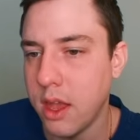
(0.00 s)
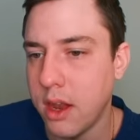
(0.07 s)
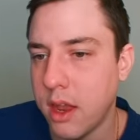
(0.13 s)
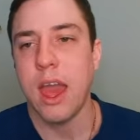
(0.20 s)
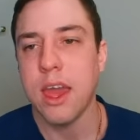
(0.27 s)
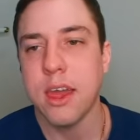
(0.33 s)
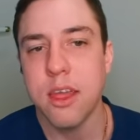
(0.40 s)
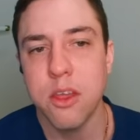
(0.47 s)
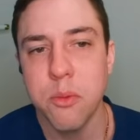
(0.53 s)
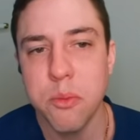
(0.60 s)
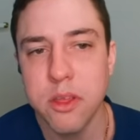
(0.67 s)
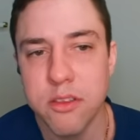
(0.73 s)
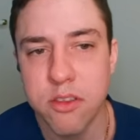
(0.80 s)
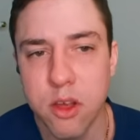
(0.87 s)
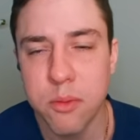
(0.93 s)
Hey, can you
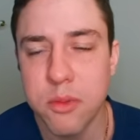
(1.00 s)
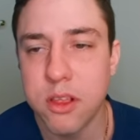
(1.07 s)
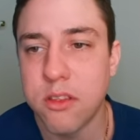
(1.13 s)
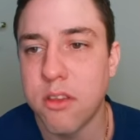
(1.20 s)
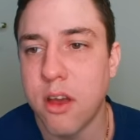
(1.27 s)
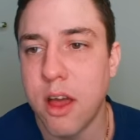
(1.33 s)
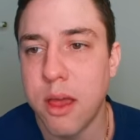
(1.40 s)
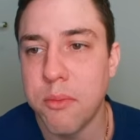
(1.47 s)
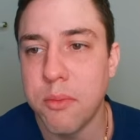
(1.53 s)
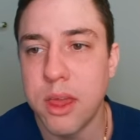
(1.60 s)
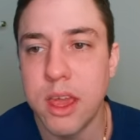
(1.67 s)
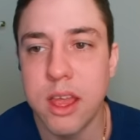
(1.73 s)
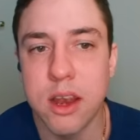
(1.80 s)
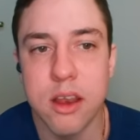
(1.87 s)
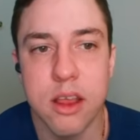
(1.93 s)
please tell me the time
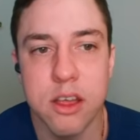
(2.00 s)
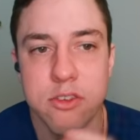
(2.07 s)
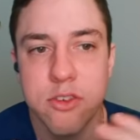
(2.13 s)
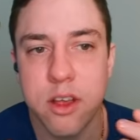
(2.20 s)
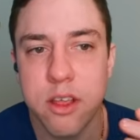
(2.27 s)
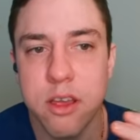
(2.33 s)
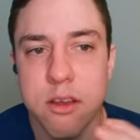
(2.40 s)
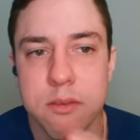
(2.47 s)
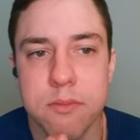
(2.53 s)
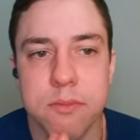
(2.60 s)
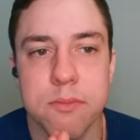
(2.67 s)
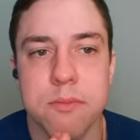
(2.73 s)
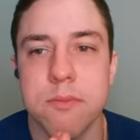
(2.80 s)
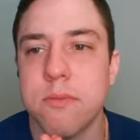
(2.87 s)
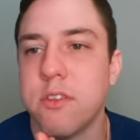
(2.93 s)
in Australia,
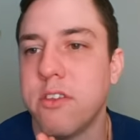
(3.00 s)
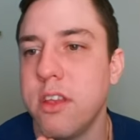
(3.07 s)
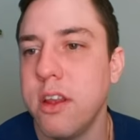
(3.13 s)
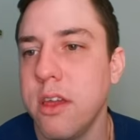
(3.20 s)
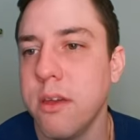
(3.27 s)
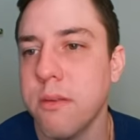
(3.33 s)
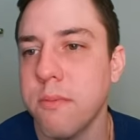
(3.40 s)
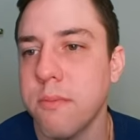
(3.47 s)
Sydney?